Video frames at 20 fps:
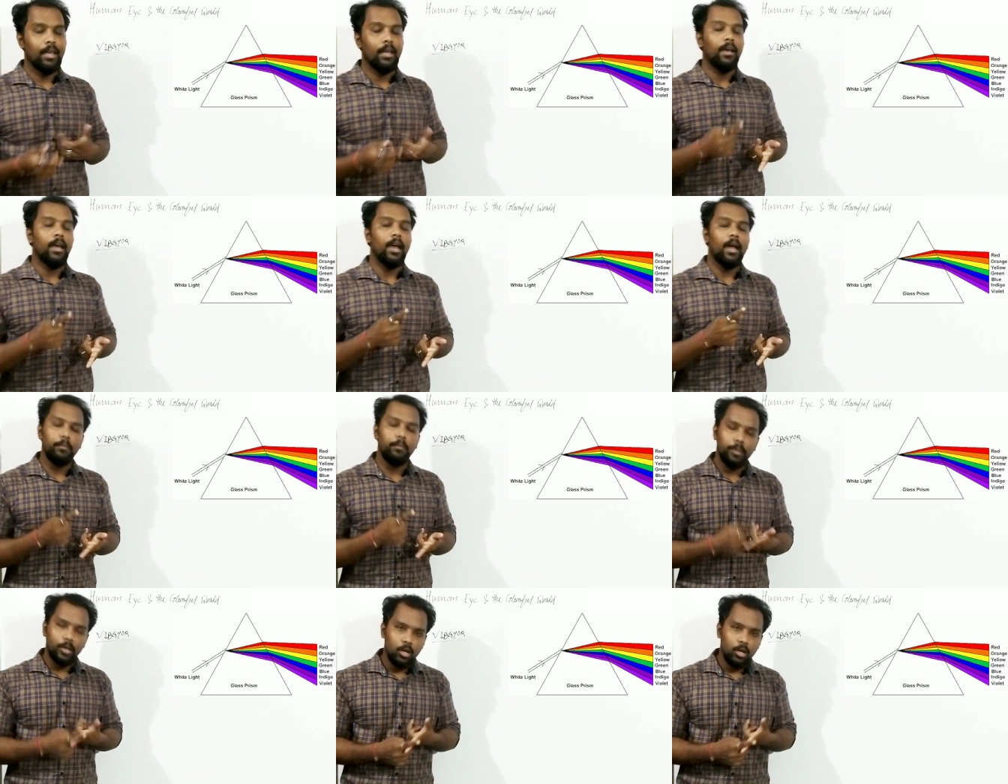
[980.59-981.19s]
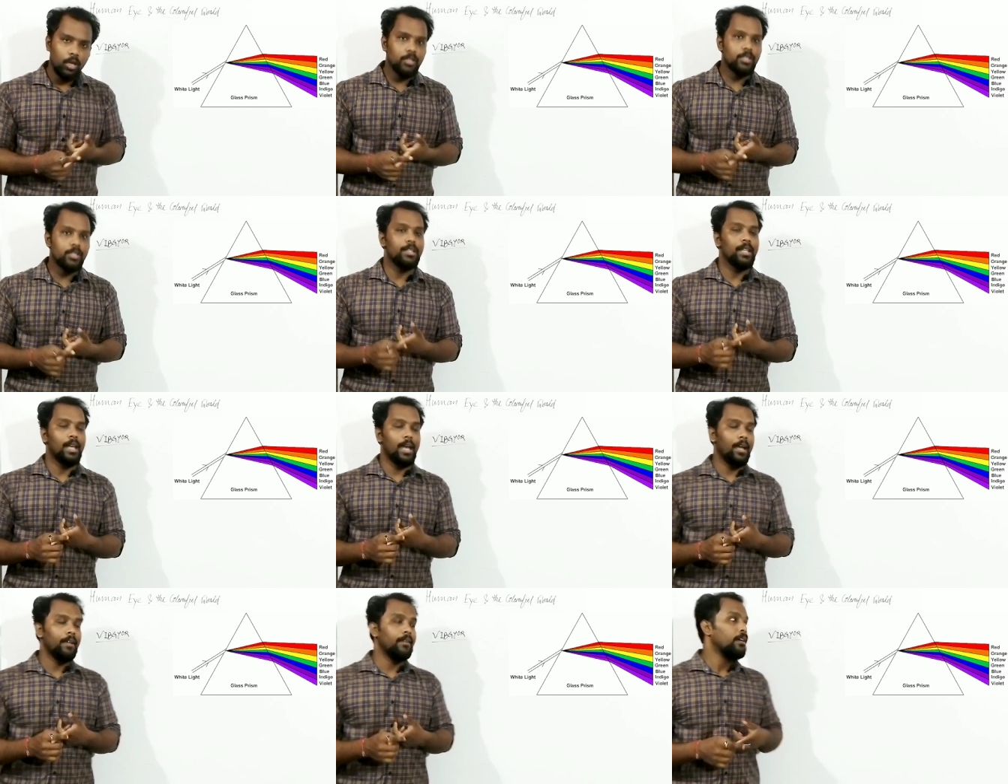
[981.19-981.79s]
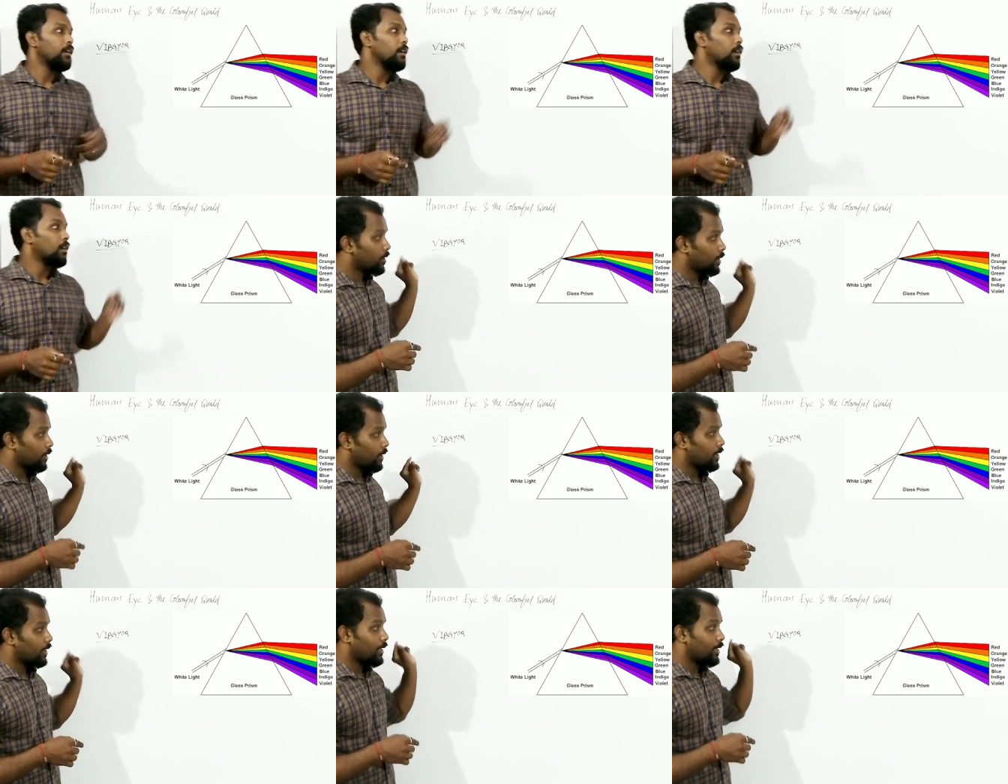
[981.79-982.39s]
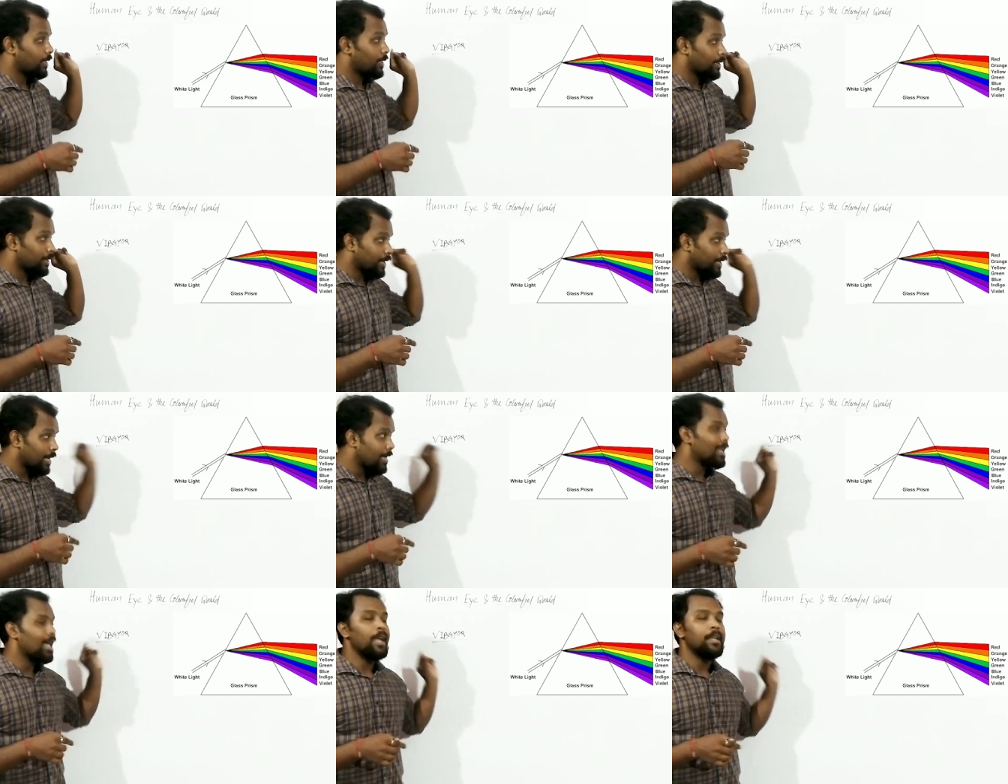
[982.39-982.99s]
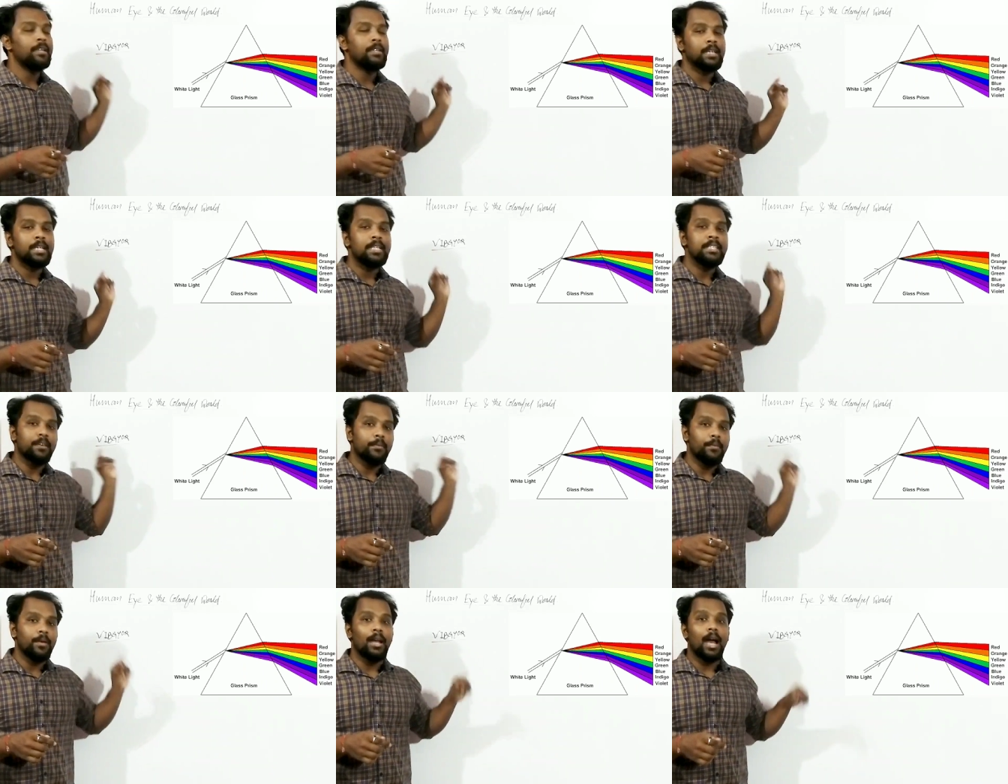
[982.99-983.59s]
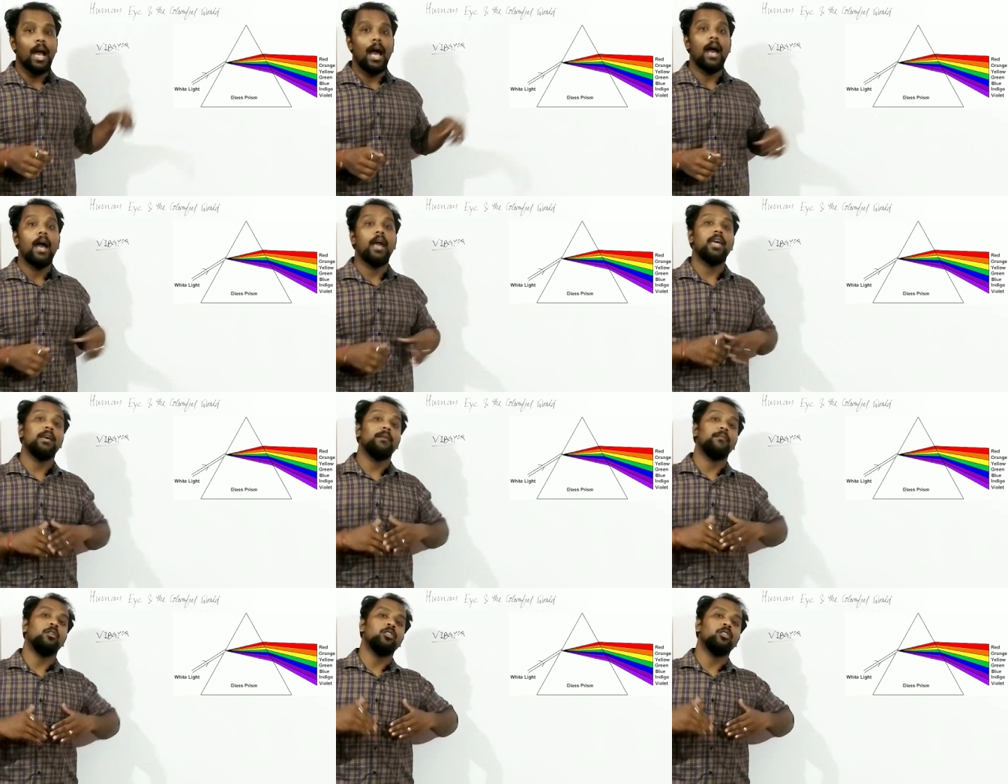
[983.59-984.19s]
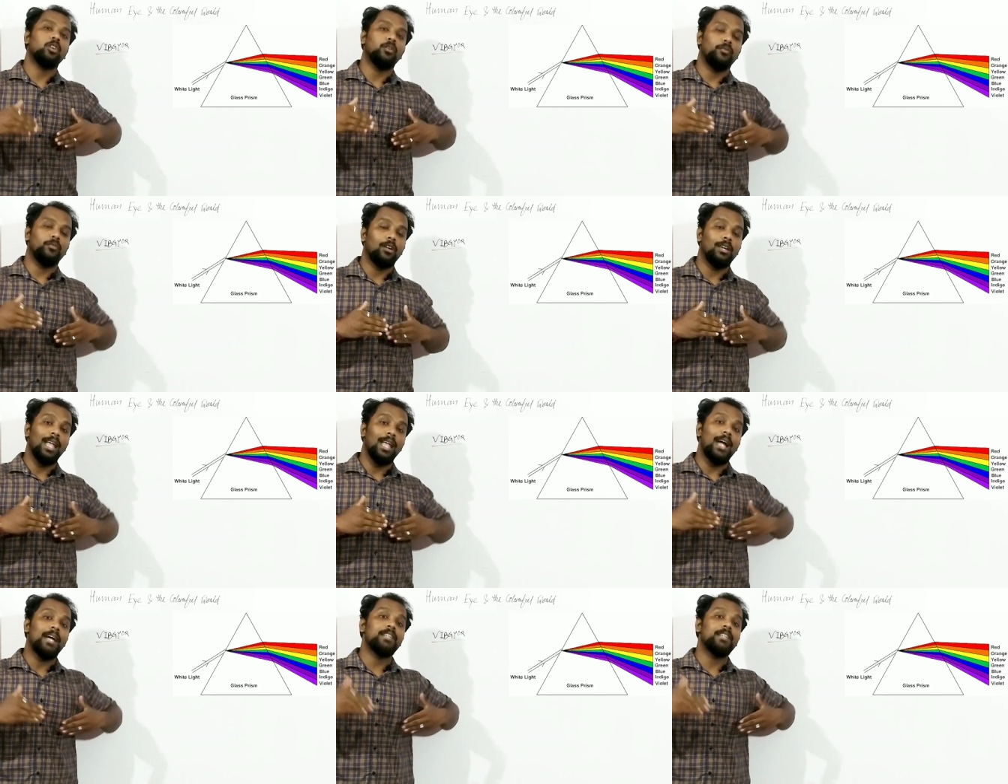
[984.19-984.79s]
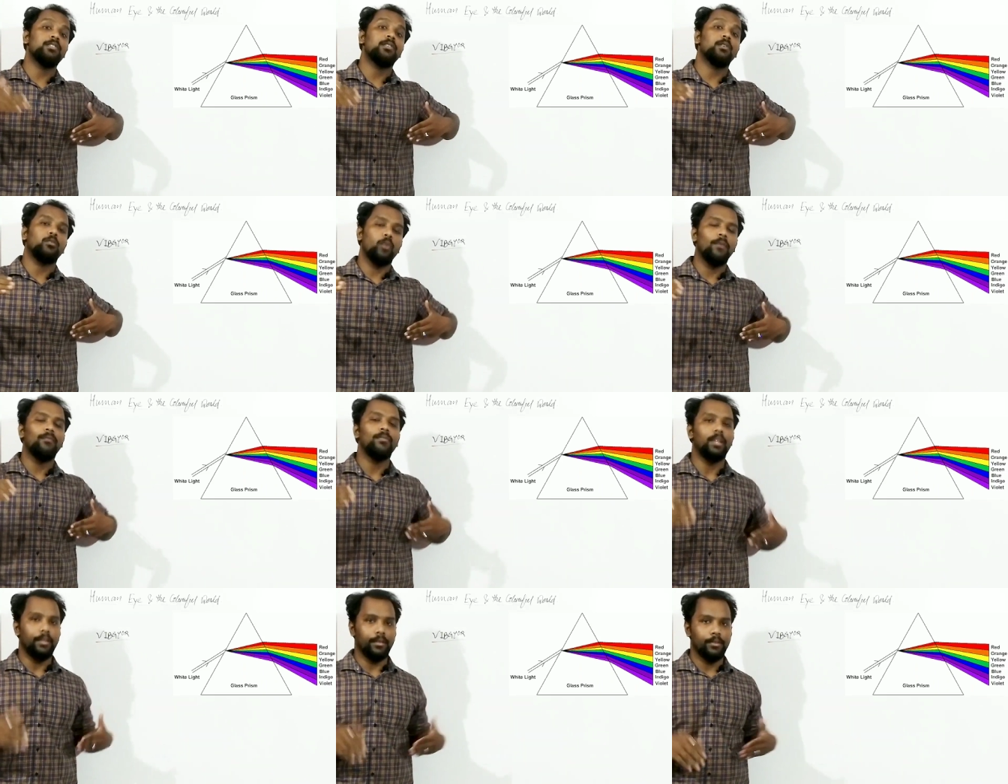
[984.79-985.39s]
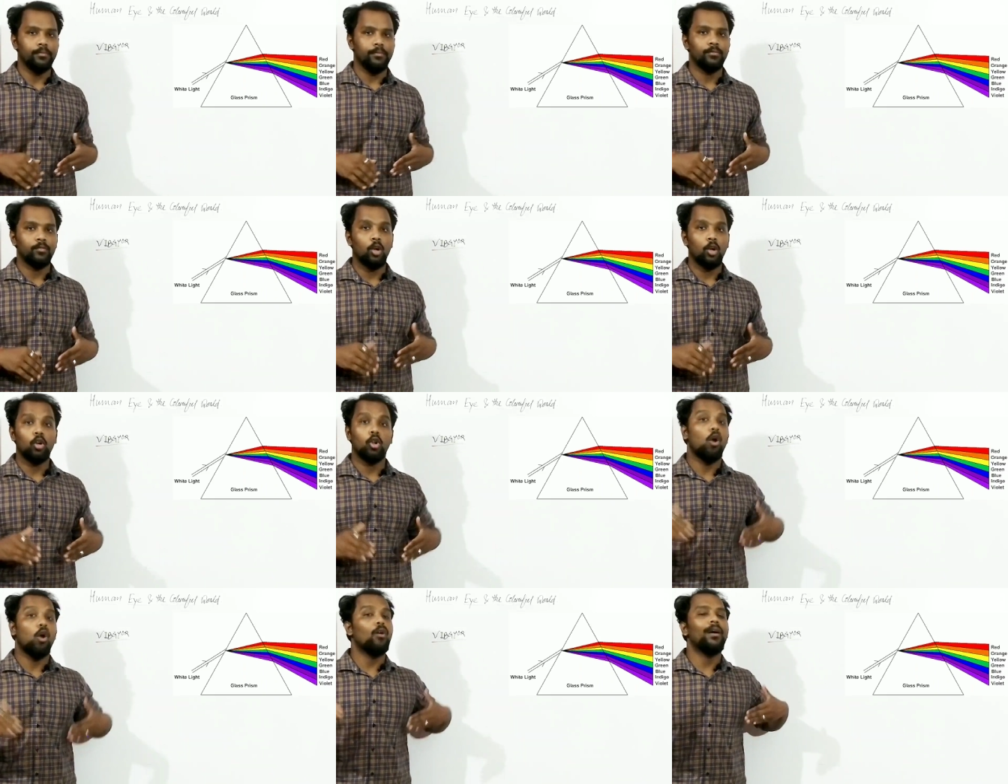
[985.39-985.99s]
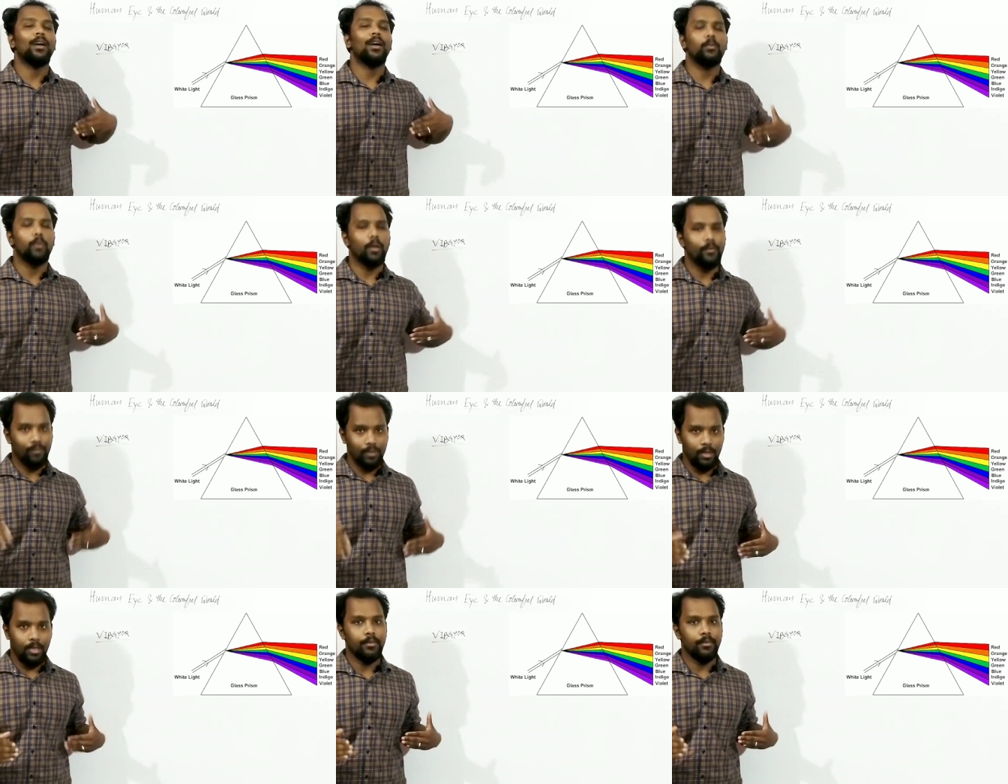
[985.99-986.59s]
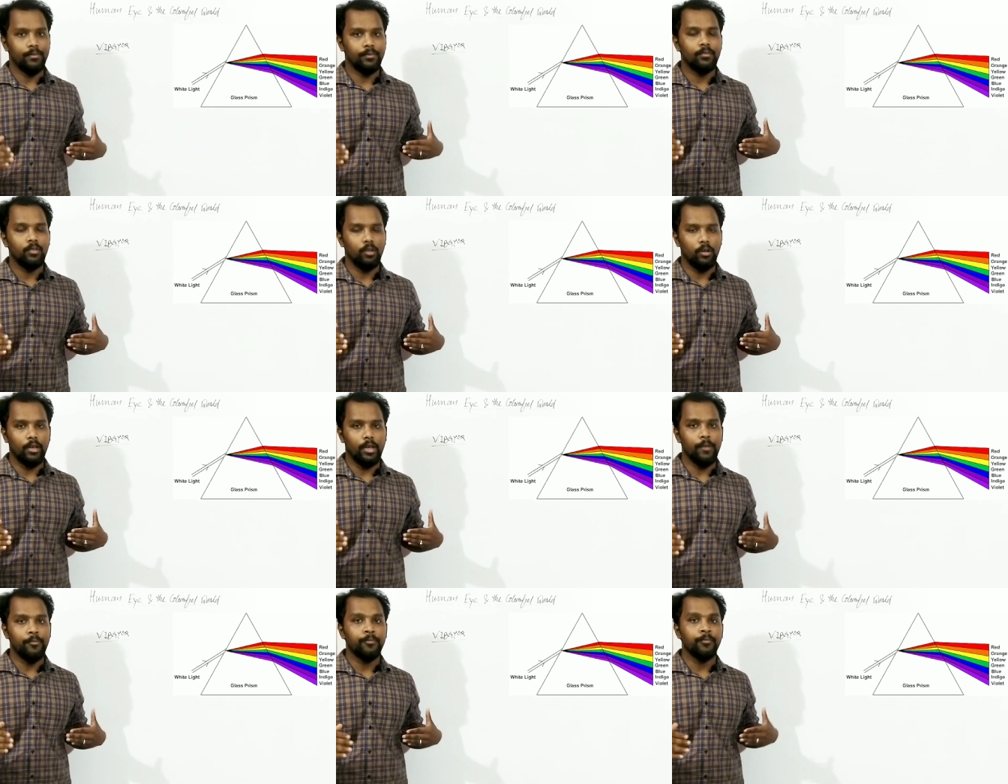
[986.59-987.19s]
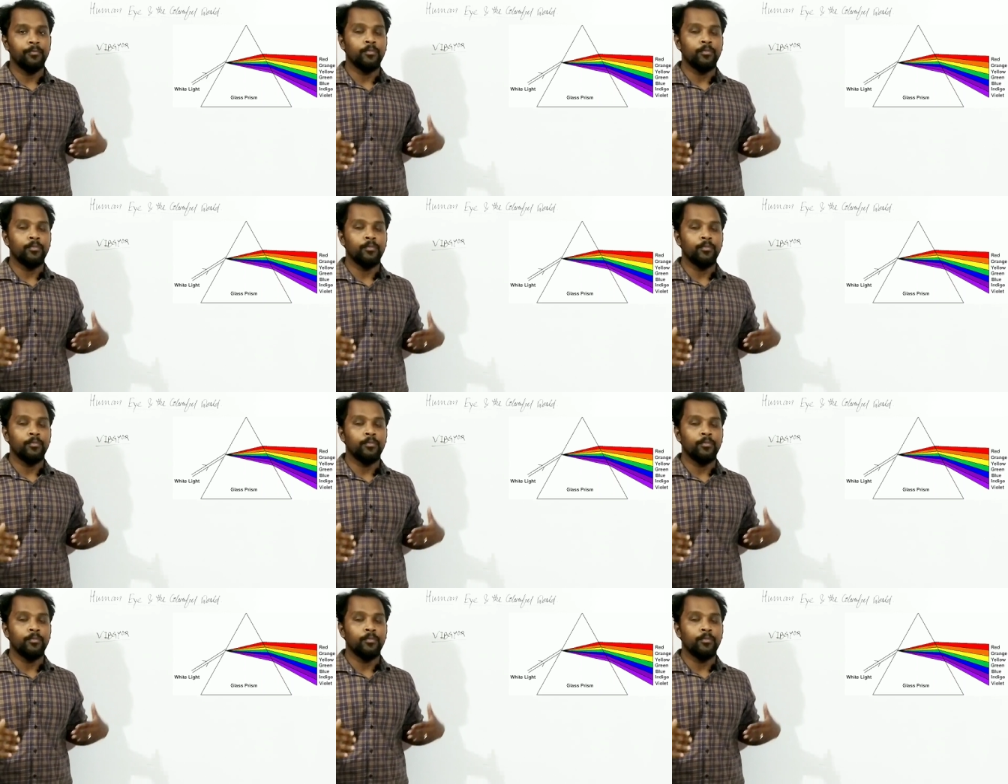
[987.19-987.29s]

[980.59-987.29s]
and because that the red light is having high amount of or large wavelength or longer wavelength. Okay,